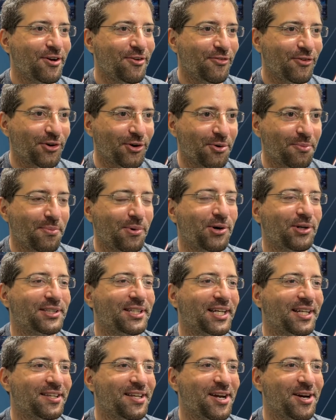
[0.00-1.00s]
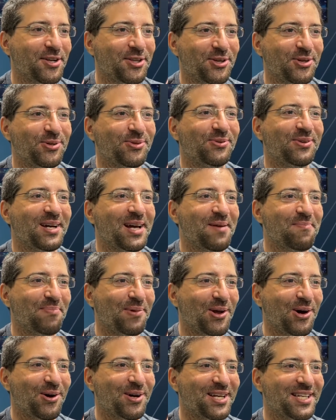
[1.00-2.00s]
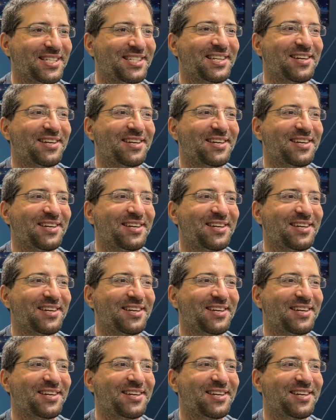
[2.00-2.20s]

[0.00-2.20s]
for onboarding their new employees,